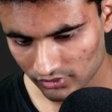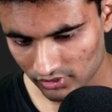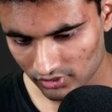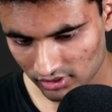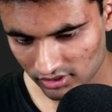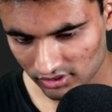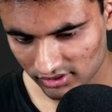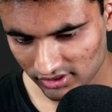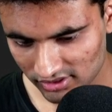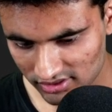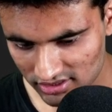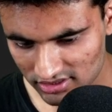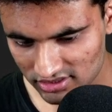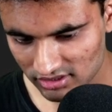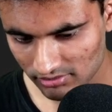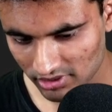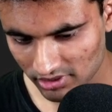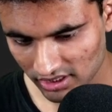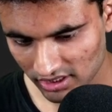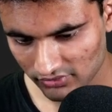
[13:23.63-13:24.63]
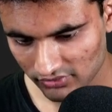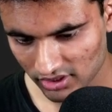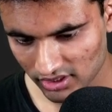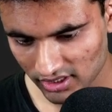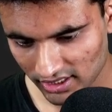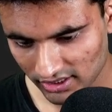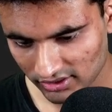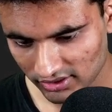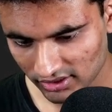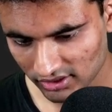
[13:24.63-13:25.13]
this is the behavior.
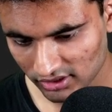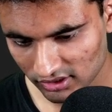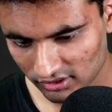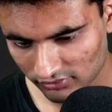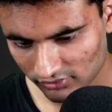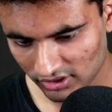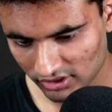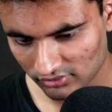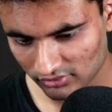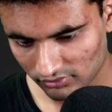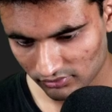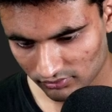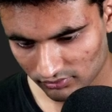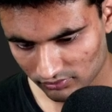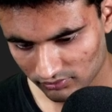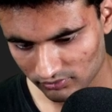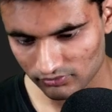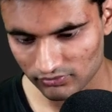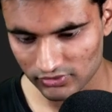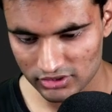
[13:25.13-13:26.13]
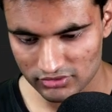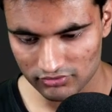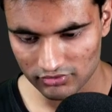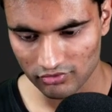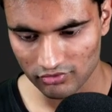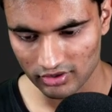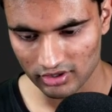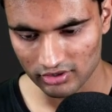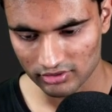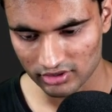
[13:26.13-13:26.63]
I think the one which we
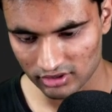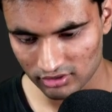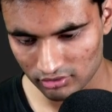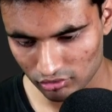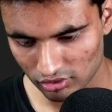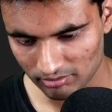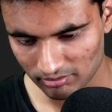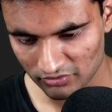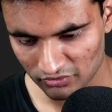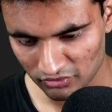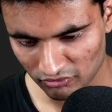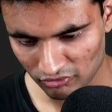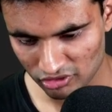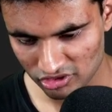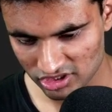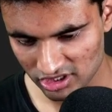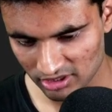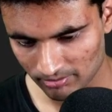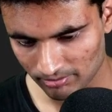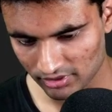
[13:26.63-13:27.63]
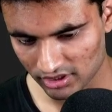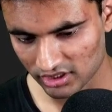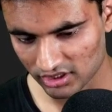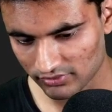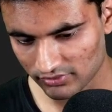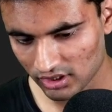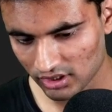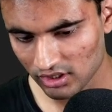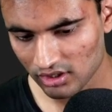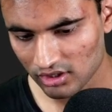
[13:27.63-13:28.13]
were doing before was temporary
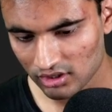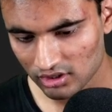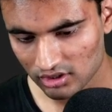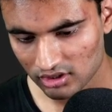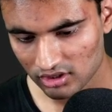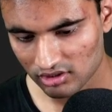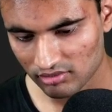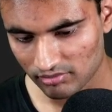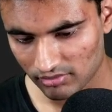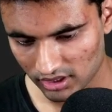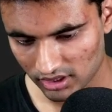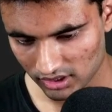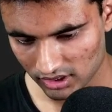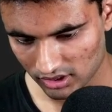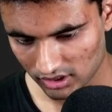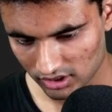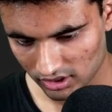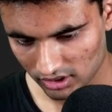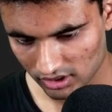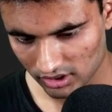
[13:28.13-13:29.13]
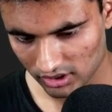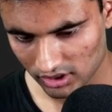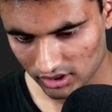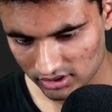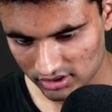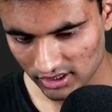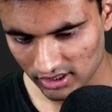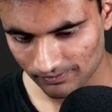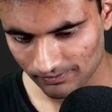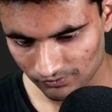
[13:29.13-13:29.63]
one, but
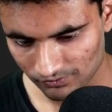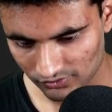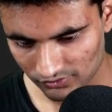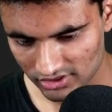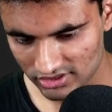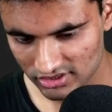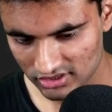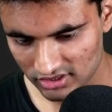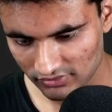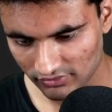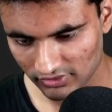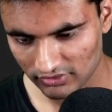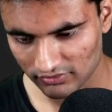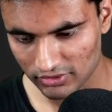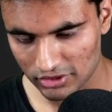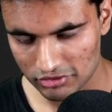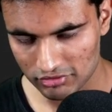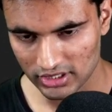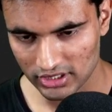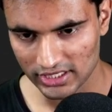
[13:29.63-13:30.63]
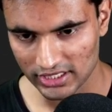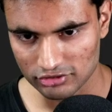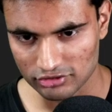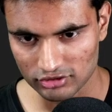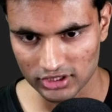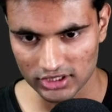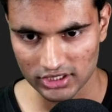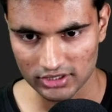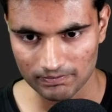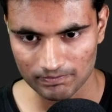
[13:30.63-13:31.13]
yeah, this is the one which will
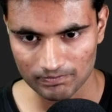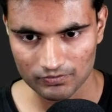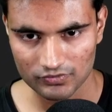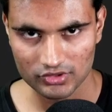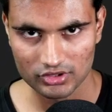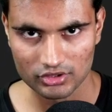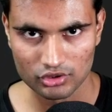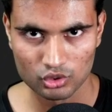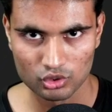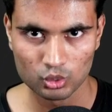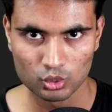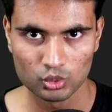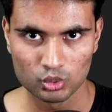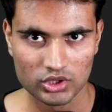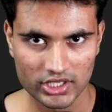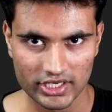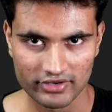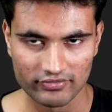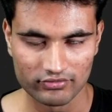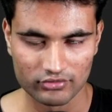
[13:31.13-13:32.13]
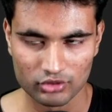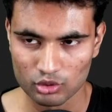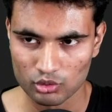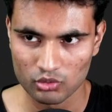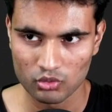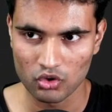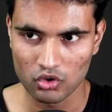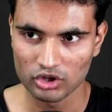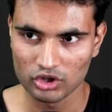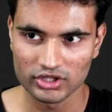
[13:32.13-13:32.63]
actually do
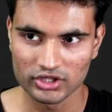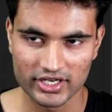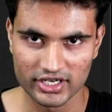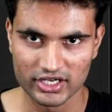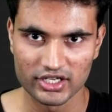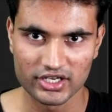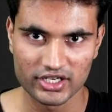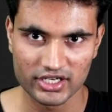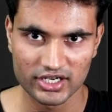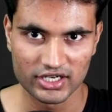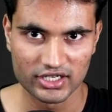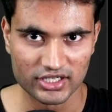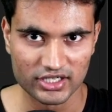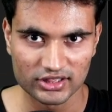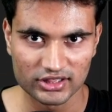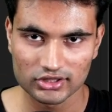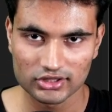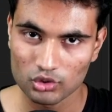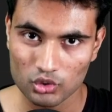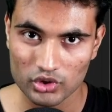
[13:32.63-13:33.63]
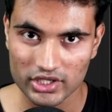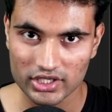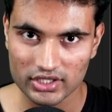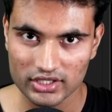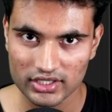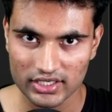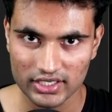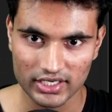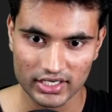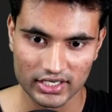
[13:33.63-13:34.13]
all the rendering until the loading,
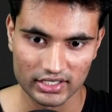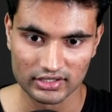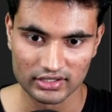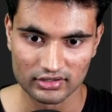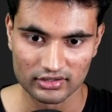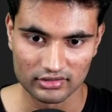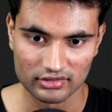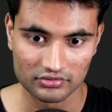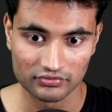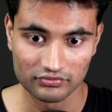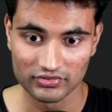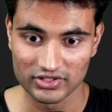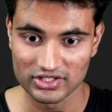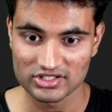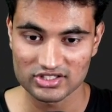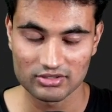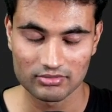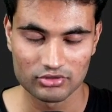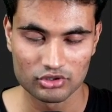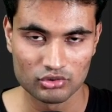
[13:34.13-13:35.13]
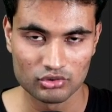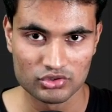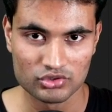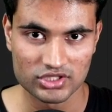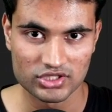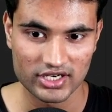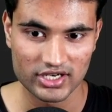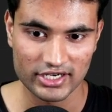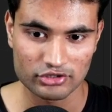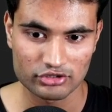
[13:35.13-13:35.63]
and once the
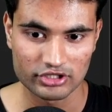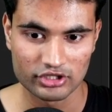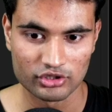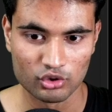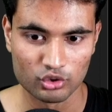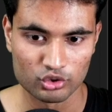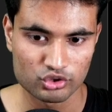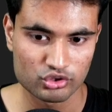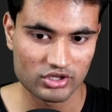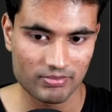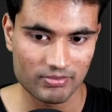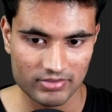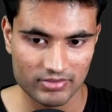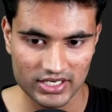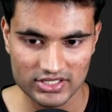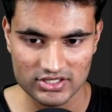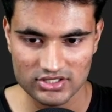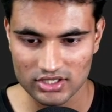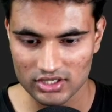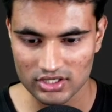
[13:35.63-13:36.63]
user actually goes to that page,